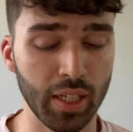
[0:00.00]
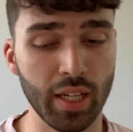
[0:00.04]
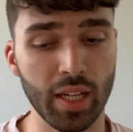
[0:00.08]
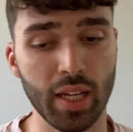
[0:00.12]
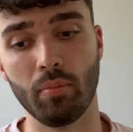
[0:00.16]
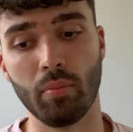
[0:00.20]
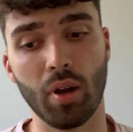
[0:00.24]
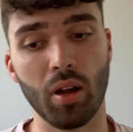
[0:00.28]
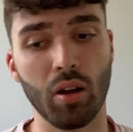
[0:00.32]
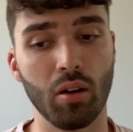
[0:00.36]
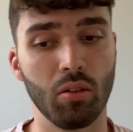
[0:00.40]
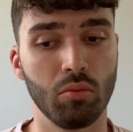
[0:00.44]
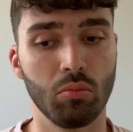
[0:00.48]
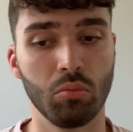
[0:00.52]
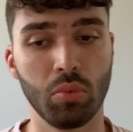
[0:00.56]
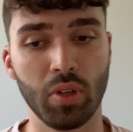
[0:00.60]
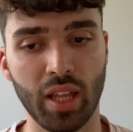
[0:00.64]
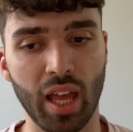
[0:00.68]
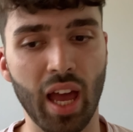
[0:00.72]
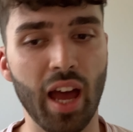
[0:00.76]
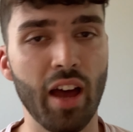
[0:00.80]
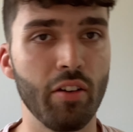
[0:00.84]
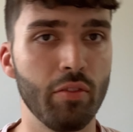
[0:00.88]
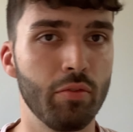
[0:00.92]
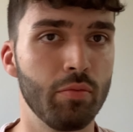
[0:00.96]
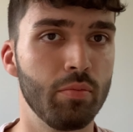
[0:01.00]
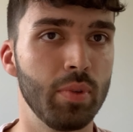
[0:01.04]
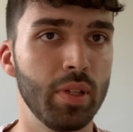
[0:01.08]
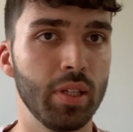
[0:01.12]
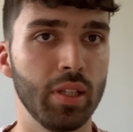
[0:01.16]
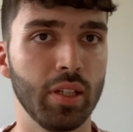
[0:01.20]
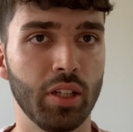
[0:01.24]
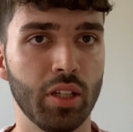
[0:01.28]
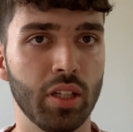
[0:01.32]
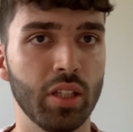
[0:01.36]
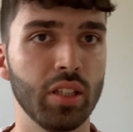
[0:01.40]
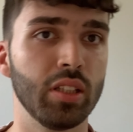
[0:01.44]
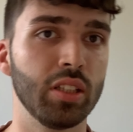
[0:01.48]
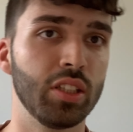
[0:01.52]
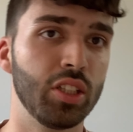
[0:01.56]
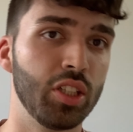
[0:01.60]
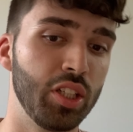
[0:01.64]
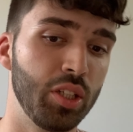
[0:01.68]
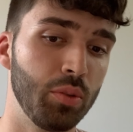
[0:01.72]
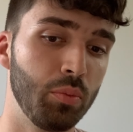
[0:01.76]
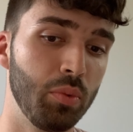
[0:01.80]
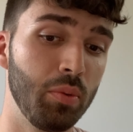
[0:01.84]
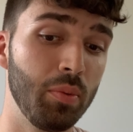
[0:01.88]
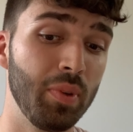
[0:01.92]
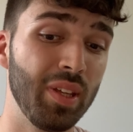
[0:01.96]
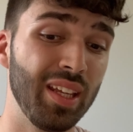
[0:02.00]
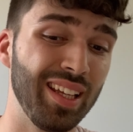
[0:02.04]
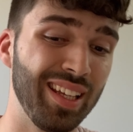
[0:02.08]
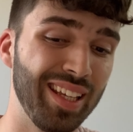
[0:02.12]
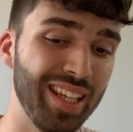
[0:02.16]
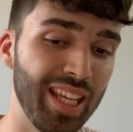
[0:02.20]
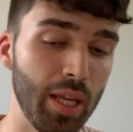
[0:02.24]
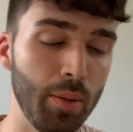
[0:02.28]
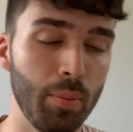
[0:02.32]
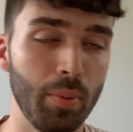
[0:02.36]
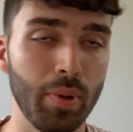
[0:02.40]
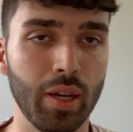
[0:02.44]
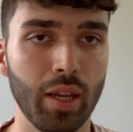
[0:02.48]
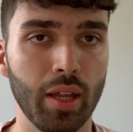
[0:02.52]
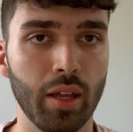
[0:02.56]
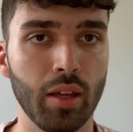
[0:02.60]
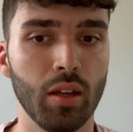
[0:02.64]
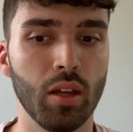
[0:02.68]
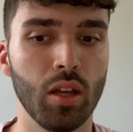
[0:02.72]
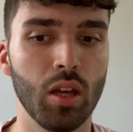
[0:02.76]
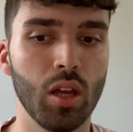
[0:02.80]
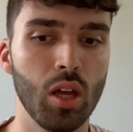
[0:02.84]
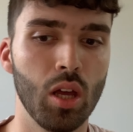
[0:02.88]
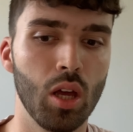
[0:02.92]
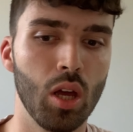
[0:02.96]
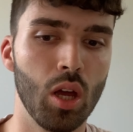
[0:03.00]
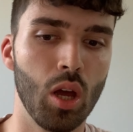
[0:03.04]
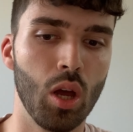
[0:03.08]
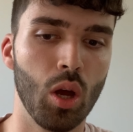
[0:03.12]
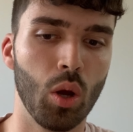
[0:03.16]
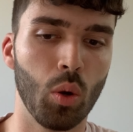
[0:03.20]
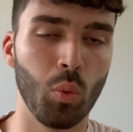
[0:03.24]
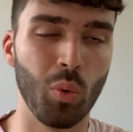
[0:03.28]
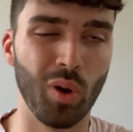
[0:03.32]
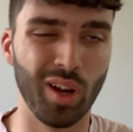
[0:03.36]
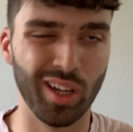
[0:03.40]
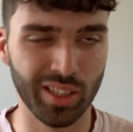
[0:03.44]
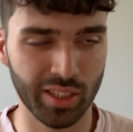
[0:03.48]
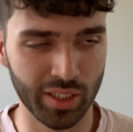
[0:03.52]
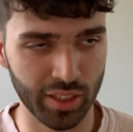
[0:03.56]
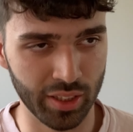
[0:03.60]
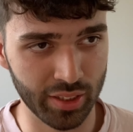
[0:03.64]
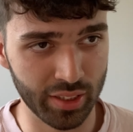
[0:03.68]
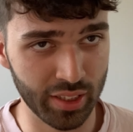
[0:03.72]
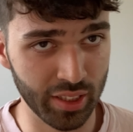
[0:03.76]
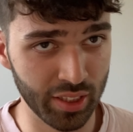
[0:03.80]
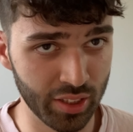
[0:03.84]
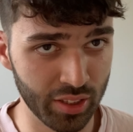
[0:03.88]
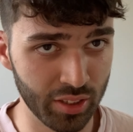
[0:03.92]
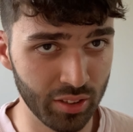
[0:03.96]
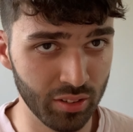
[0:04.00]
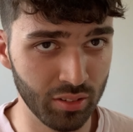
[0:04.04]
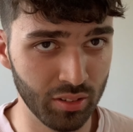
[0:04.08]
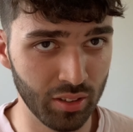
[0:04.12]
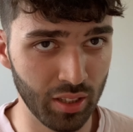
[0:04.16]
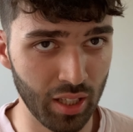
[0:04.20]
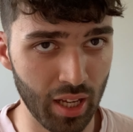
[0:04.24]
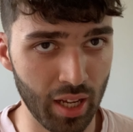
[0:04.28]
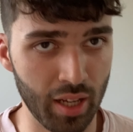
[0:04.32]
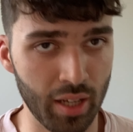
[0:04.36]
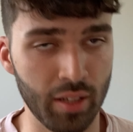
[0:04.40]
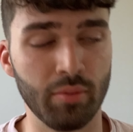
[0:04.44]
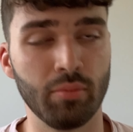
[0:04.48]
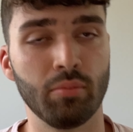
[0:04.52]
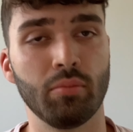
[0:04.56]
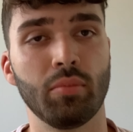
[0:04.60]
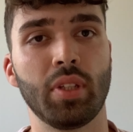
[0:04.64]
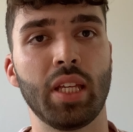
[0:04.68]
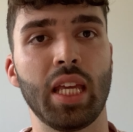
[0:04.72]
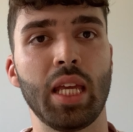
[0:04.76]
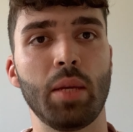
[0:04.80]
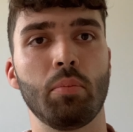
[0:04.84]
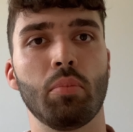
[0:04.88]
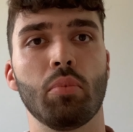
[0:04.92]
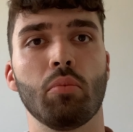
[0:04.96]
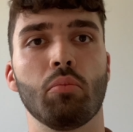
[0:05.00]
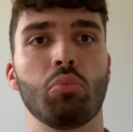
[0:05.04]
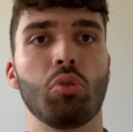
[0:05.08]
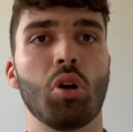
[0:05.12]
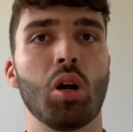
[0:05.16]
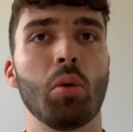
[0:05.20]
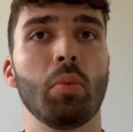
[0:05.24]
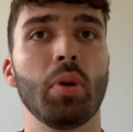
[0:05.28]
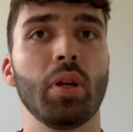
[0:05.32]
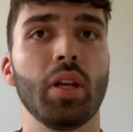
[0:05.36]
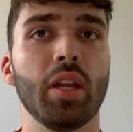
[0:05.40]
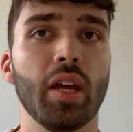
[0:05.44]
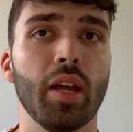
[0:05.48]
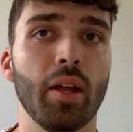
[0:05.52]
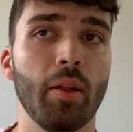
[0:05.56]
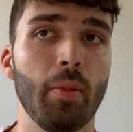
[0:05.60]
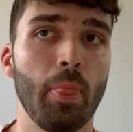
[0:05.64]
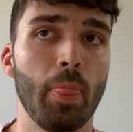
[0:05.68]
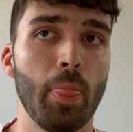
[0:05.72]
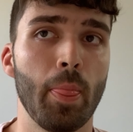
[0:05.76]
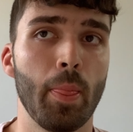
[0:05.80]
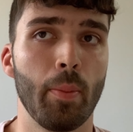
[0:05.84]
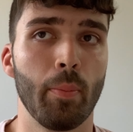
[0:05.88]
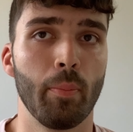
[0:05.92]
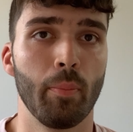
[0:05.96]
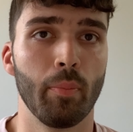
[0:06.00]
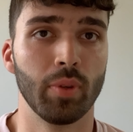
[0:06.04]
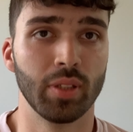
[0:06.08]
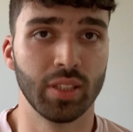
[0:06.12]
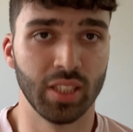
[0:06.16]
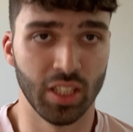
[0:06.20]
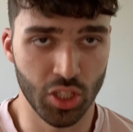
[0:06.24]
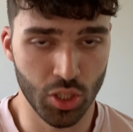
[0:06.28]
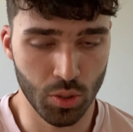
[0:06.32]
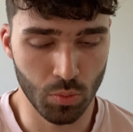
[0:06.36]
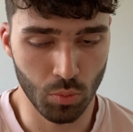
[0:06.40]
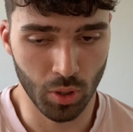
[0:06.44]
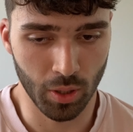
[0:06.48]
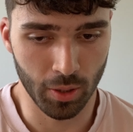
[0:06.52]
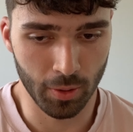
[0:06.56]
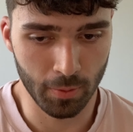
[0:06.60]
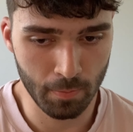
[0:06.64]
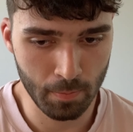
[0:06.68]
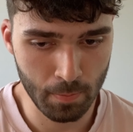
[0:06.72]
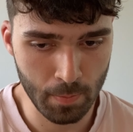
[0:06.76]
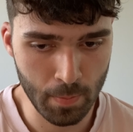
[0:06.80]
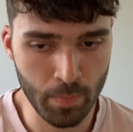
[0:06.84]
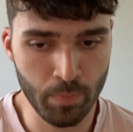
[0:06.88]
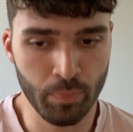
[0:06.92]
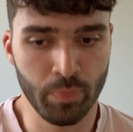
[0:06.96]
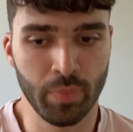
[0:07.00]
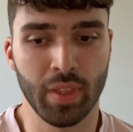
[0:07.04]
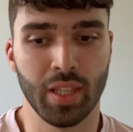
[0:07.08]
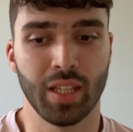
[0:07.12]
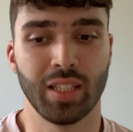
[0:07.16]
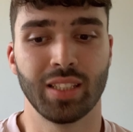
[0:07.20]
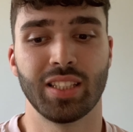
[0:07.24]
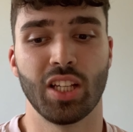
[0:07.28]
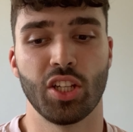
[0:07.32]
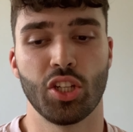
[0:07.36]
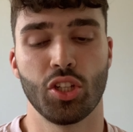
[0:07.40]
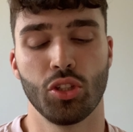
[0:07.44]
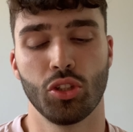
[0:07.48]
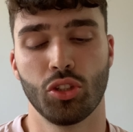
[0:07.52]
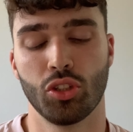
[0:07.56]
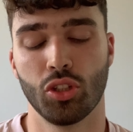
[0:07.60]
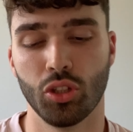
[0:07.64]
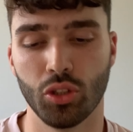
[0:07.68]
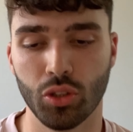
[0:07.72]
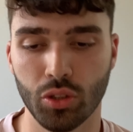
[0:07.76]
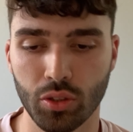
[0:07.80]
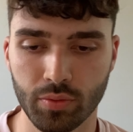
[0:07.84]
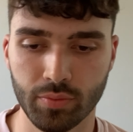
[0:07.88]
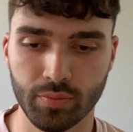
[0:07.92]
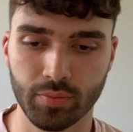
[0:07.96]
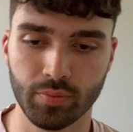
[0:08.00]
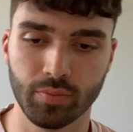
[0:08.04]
But we have been continu- we've been keeping it quite consistent and keeping primary day session one. Session two,